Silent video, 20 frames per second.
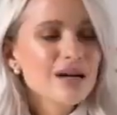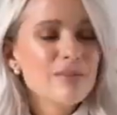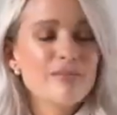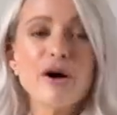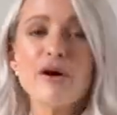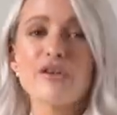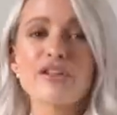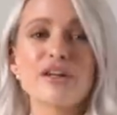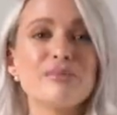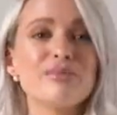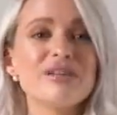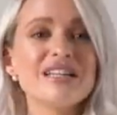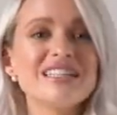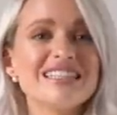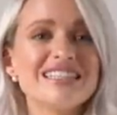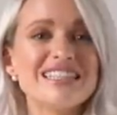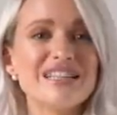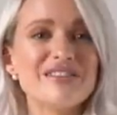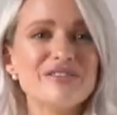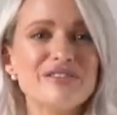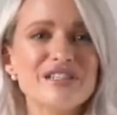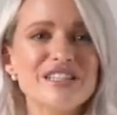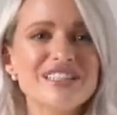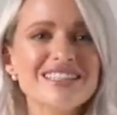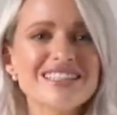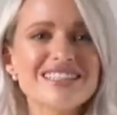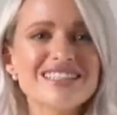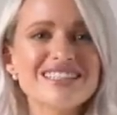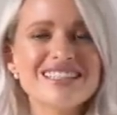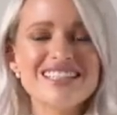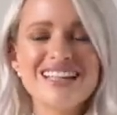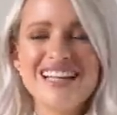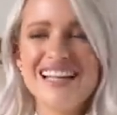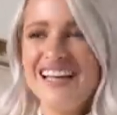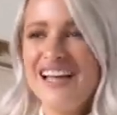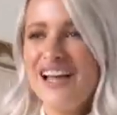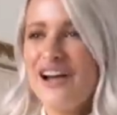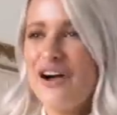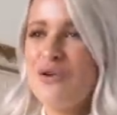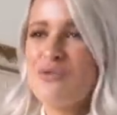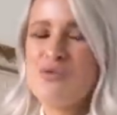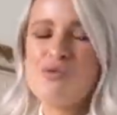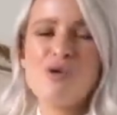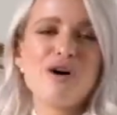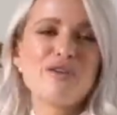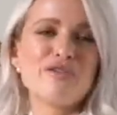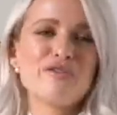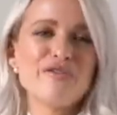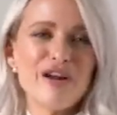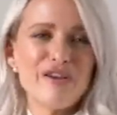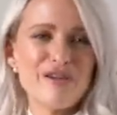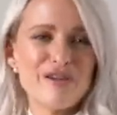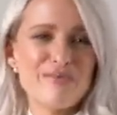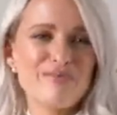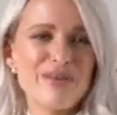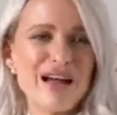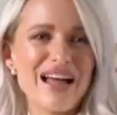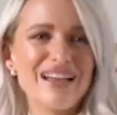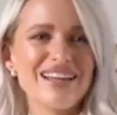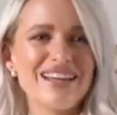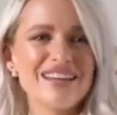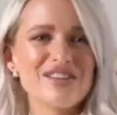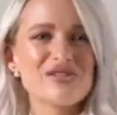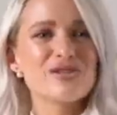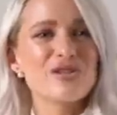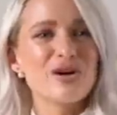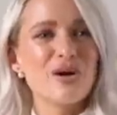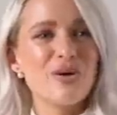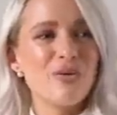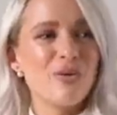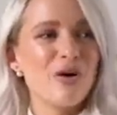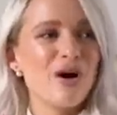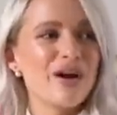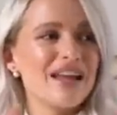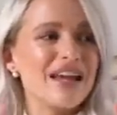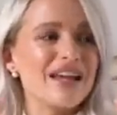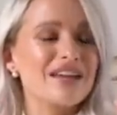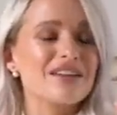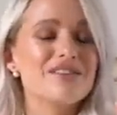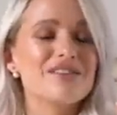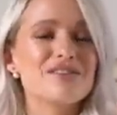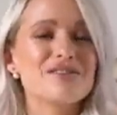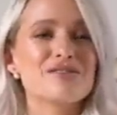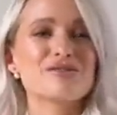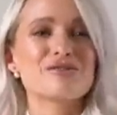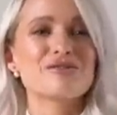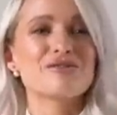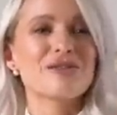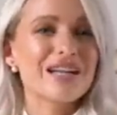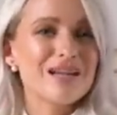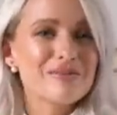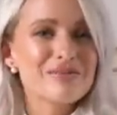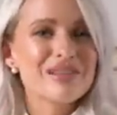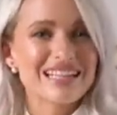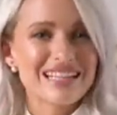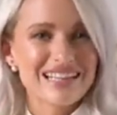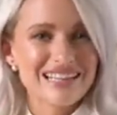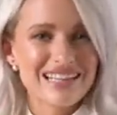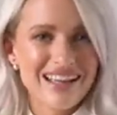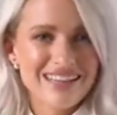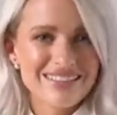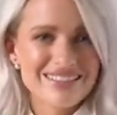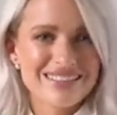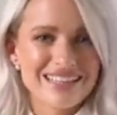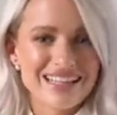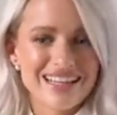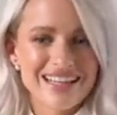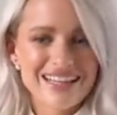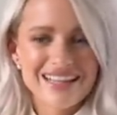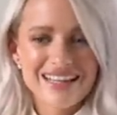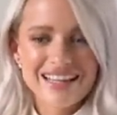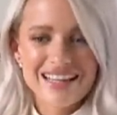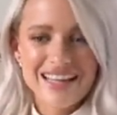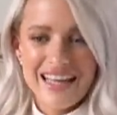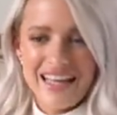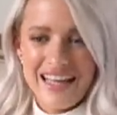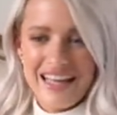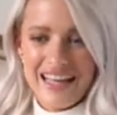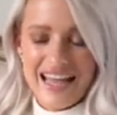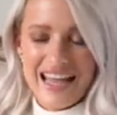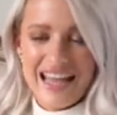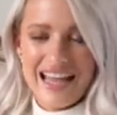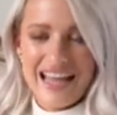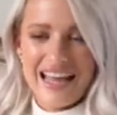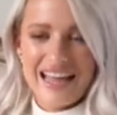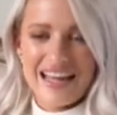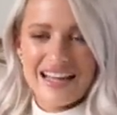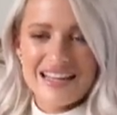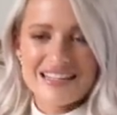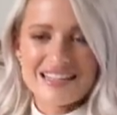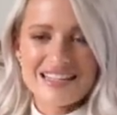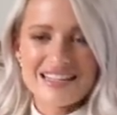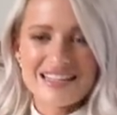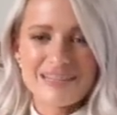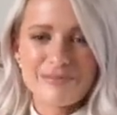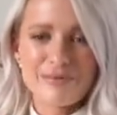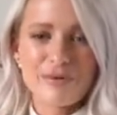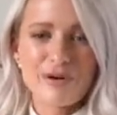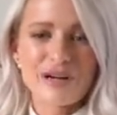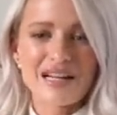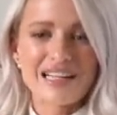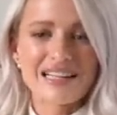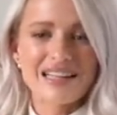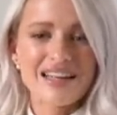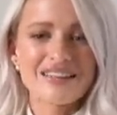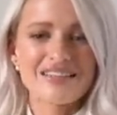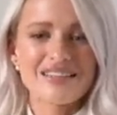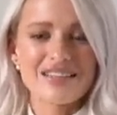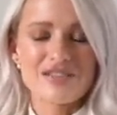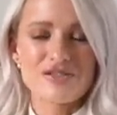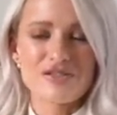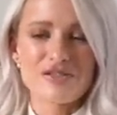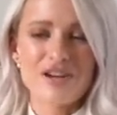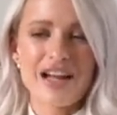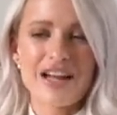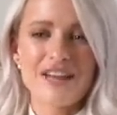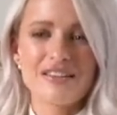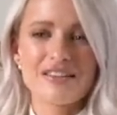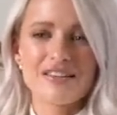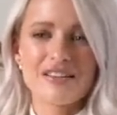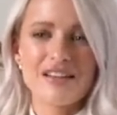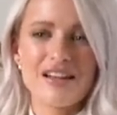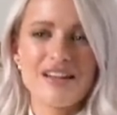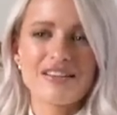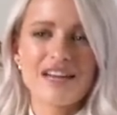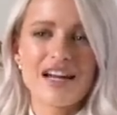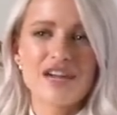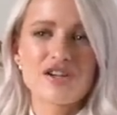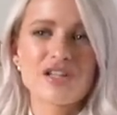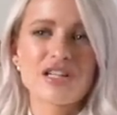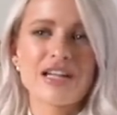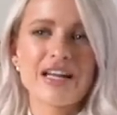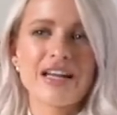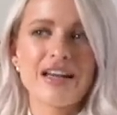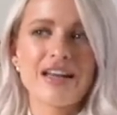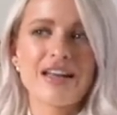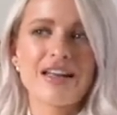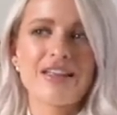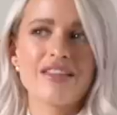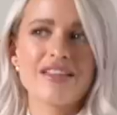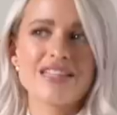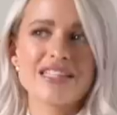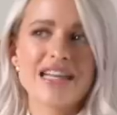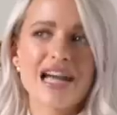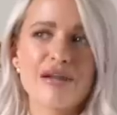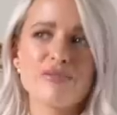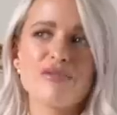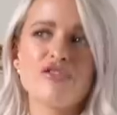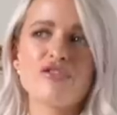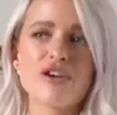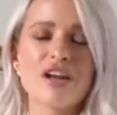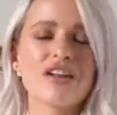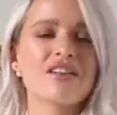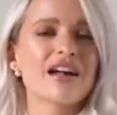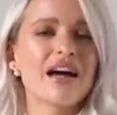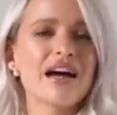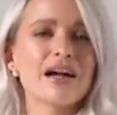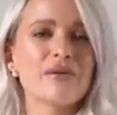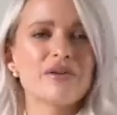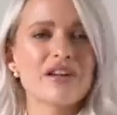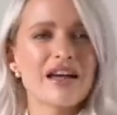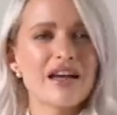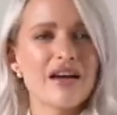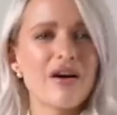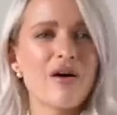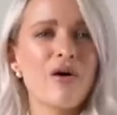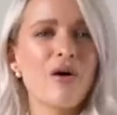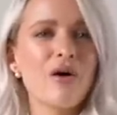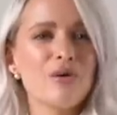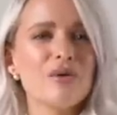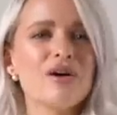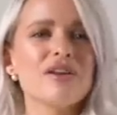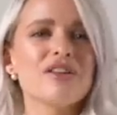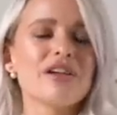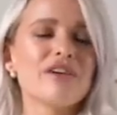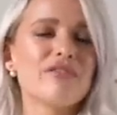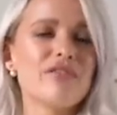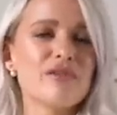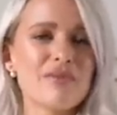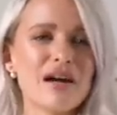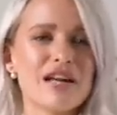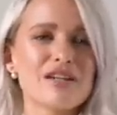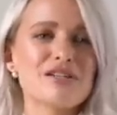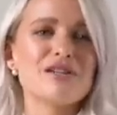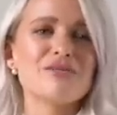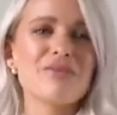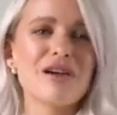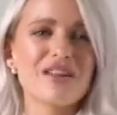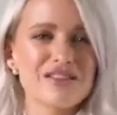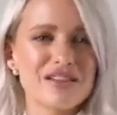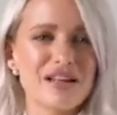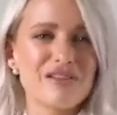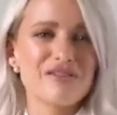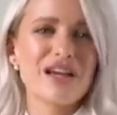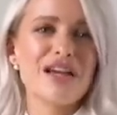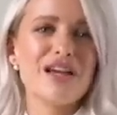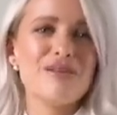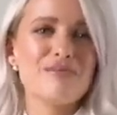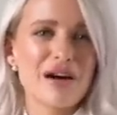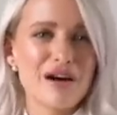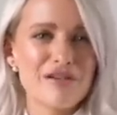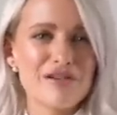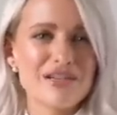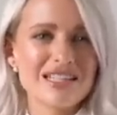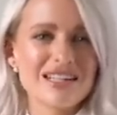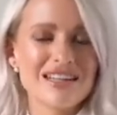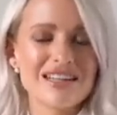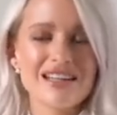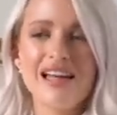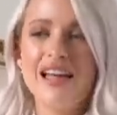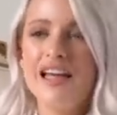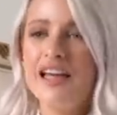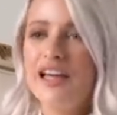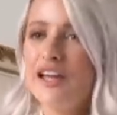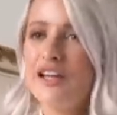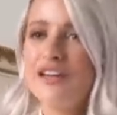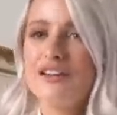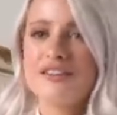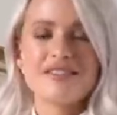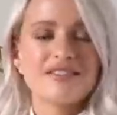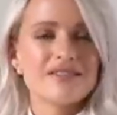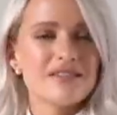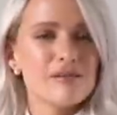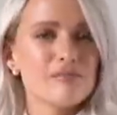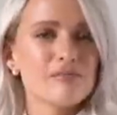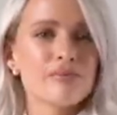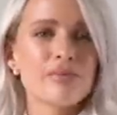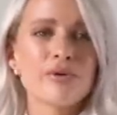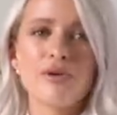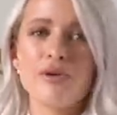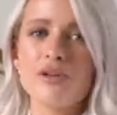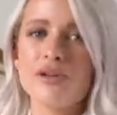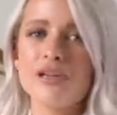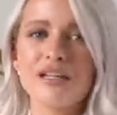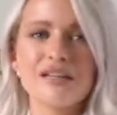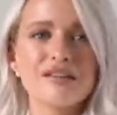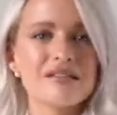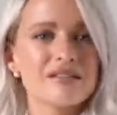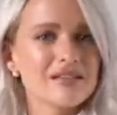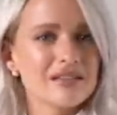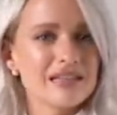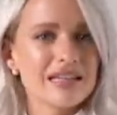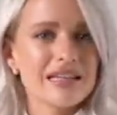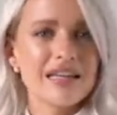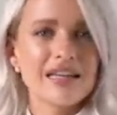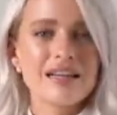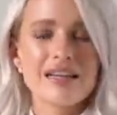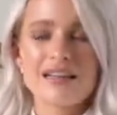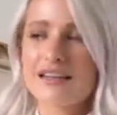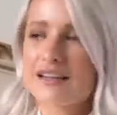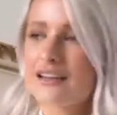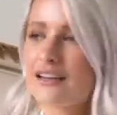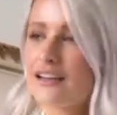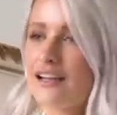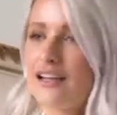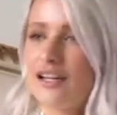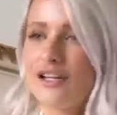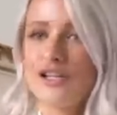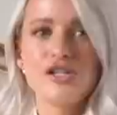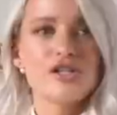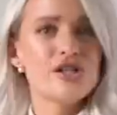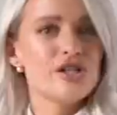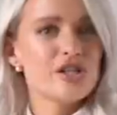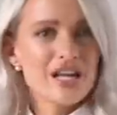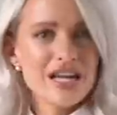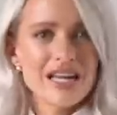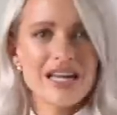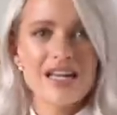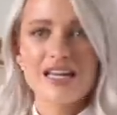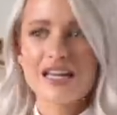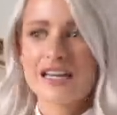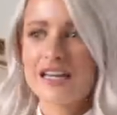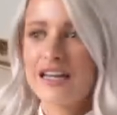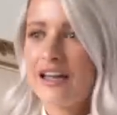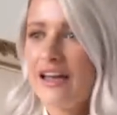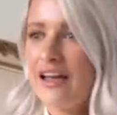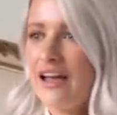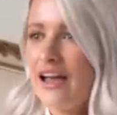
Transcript: Both completely different, one very embellished, one extremely classic, and the more classic dress is actually the type of dress I would always have imagined myself getting married in. Simple, sleek, chic,